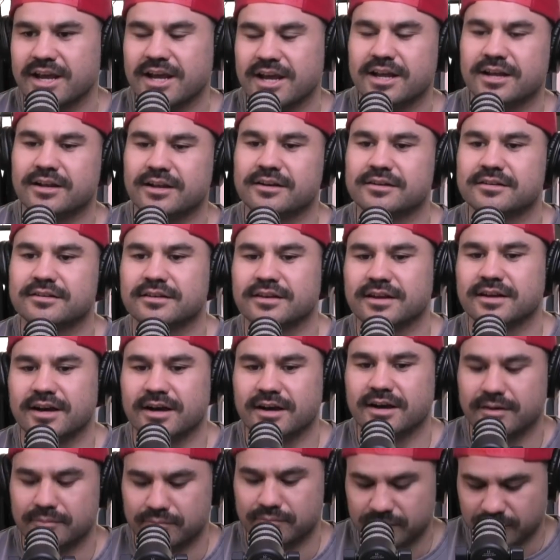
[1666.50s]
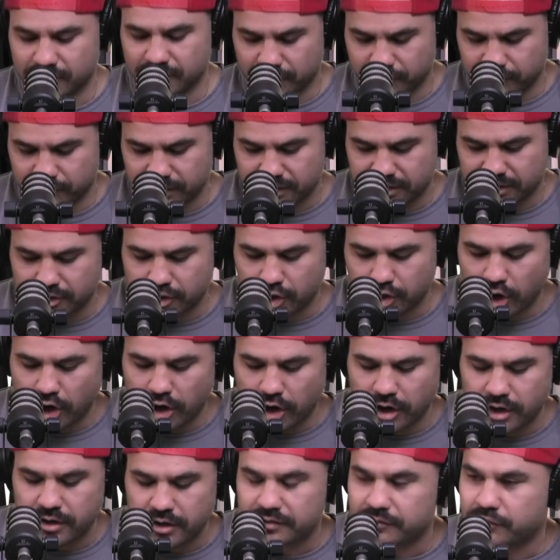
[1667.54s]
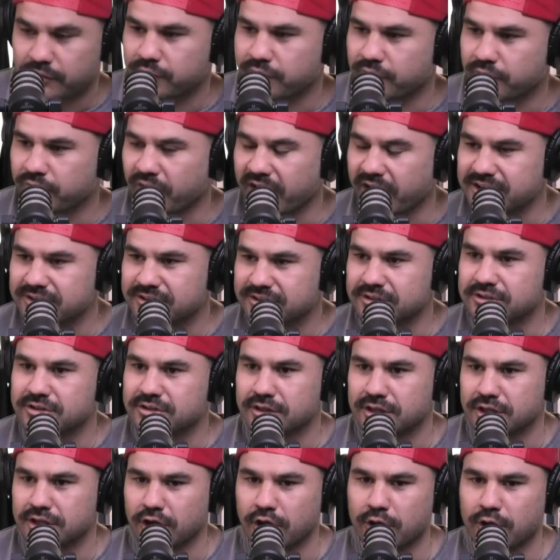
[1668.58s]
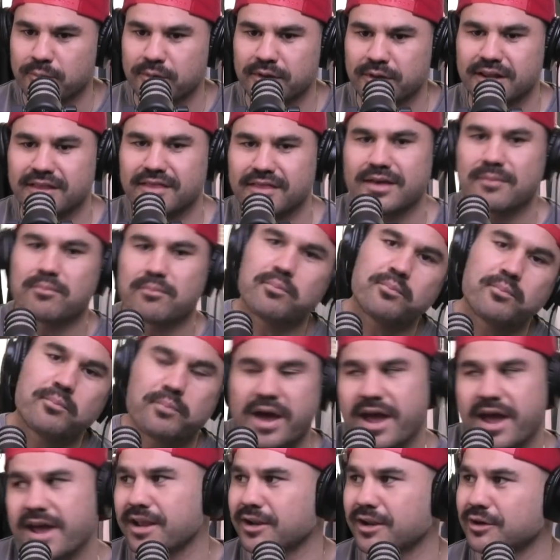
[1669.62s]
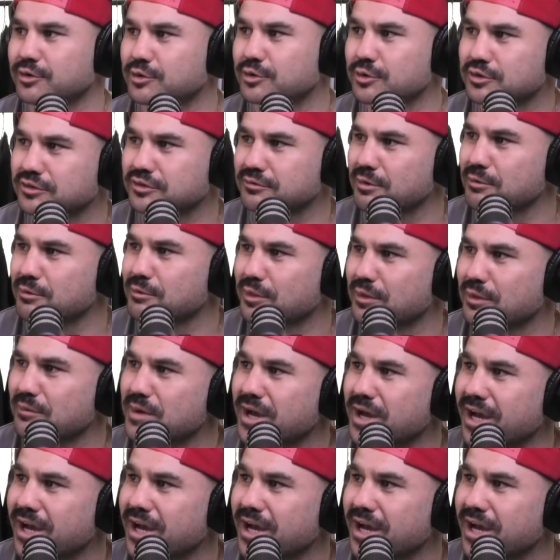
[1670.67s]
and I feinted to the open and then bang, dusted me with a